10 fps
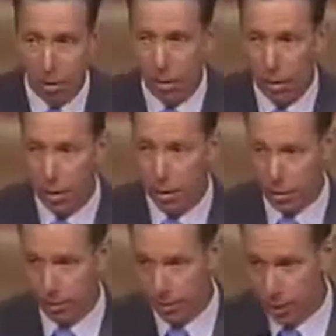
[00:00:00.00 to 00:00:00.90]
Mr. Chairman,
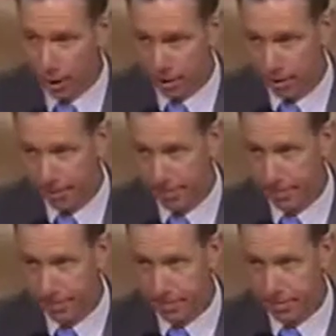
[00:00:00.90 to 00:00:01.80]
is there an objection? I, I
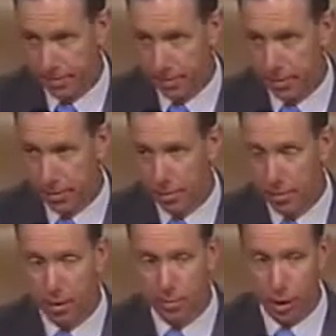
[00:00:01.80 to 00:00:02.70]
object
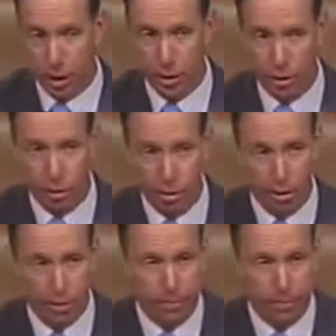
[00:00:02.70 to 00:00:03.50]
is heard.